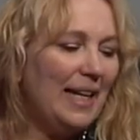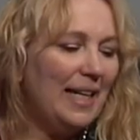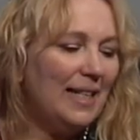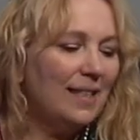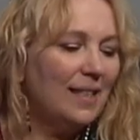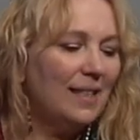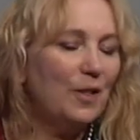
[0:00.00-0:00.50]

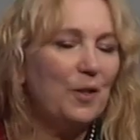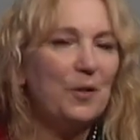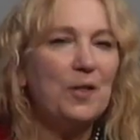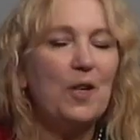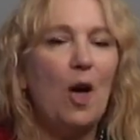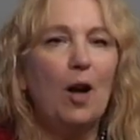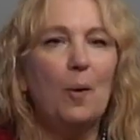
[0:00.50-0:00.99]
This is a little
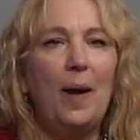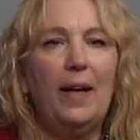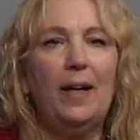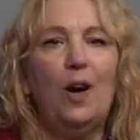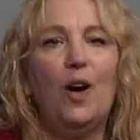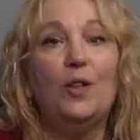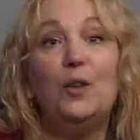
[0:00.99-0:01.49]
song of mine
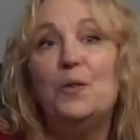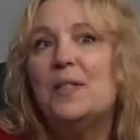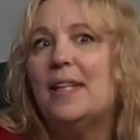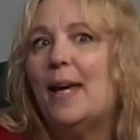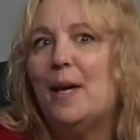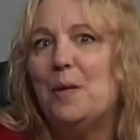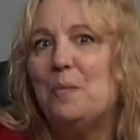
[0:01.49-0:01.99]
called Louisiana